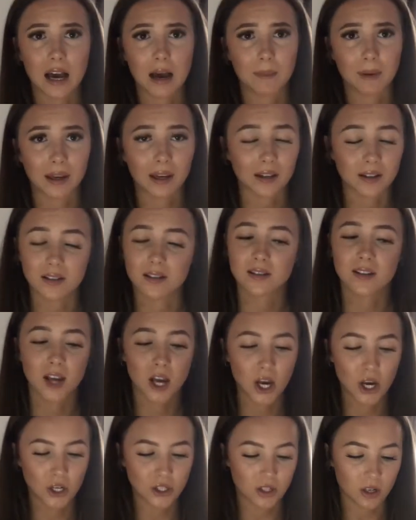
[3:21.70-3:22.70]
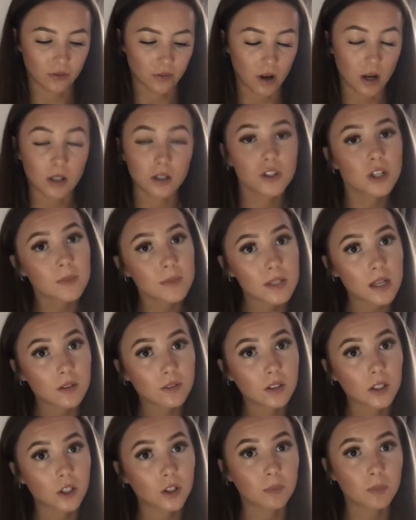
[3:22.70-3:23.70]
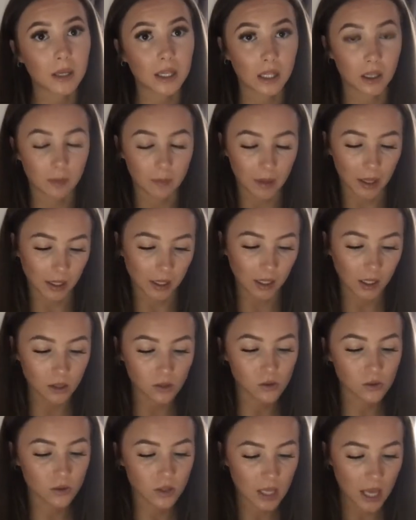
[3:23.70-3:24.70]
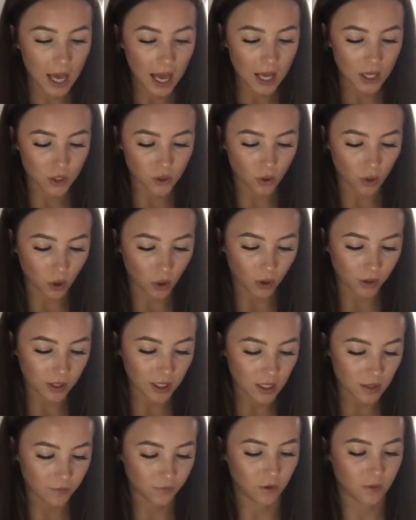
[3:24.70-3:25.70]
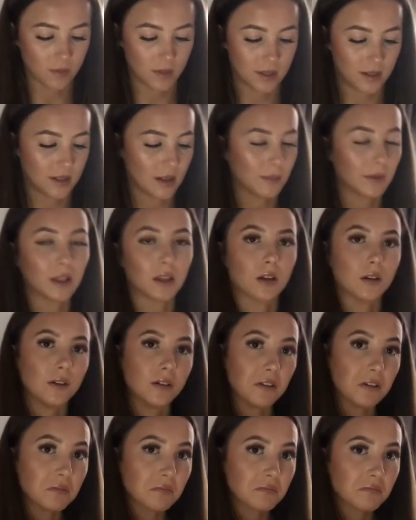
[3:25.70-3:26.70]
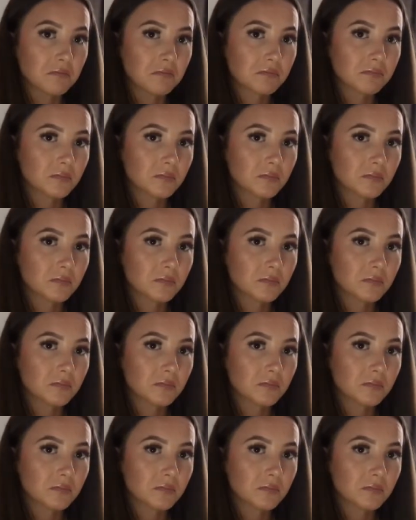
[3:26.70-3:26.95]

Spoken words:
a mess. So I thought I'd treat myself to a good pair of black heels. So I got these from Zimmy London.